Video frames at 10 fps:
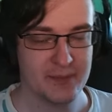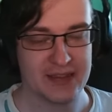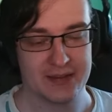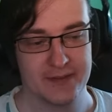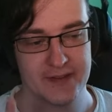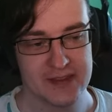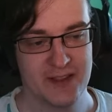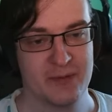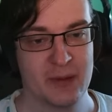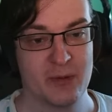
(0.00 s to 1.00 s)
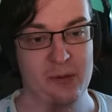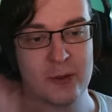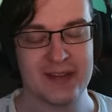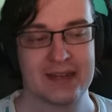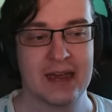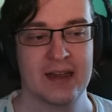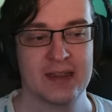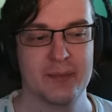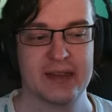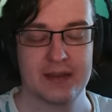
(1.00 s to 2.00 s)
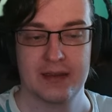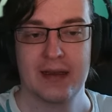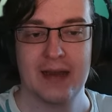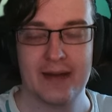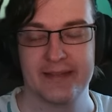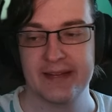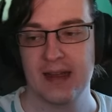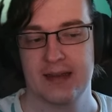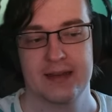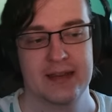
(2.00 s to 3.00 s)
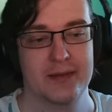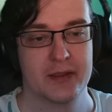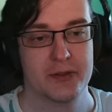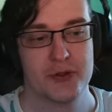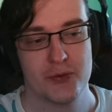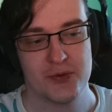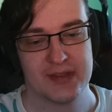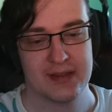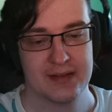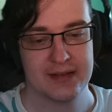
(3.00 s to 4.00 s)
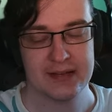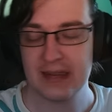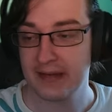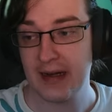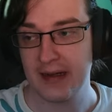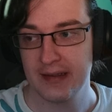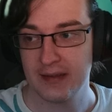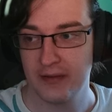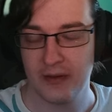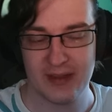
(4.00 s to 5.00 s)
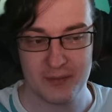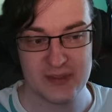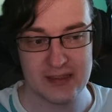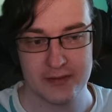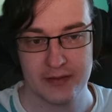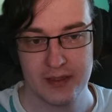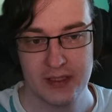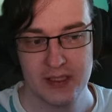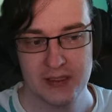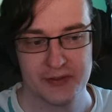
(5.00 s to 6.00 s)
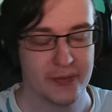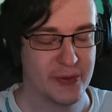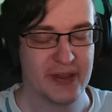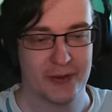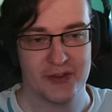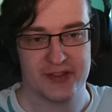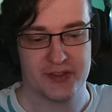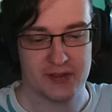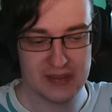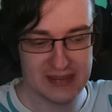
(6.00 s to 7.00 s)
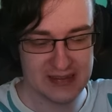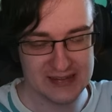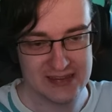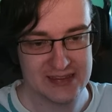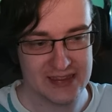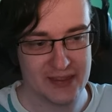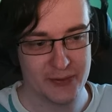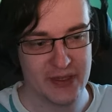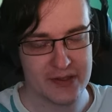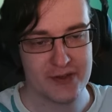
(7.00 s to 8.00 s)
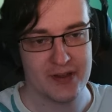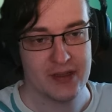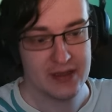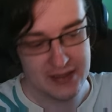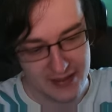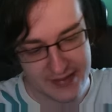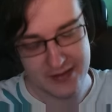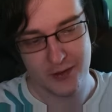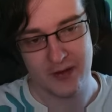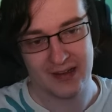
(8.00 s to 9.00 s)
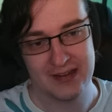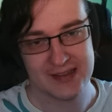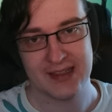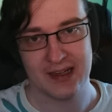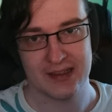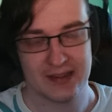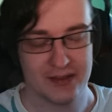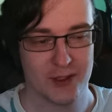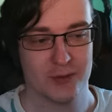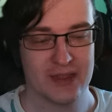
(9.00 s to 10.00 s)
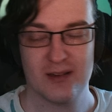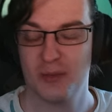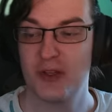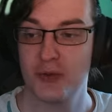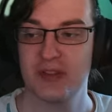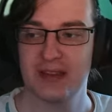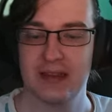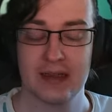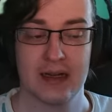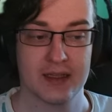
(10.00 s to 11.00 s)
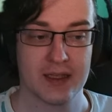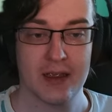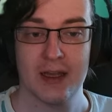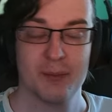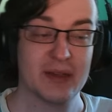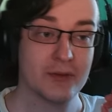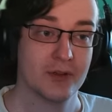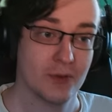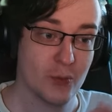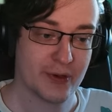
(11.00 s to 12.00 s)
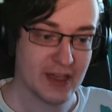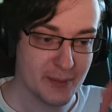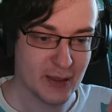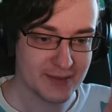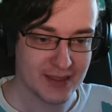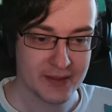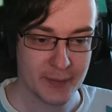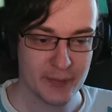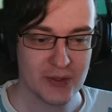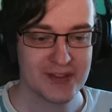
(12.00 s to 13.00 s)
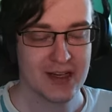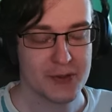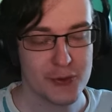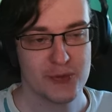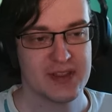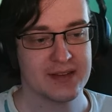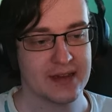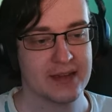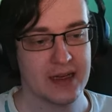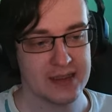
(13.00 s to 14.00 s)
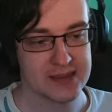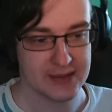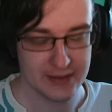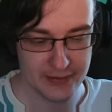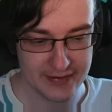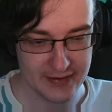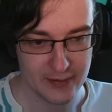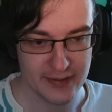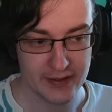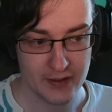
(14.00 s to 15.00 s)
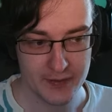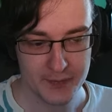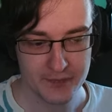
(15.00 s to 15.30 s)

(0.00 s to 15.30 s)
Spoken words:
But first Swiftment will be on that target, but after that they will choose their target on themselves. So you cannot just say to that tree, heal only this target. No, they will be choosing their target. But don't worry about that, because they are choosing their targets really well.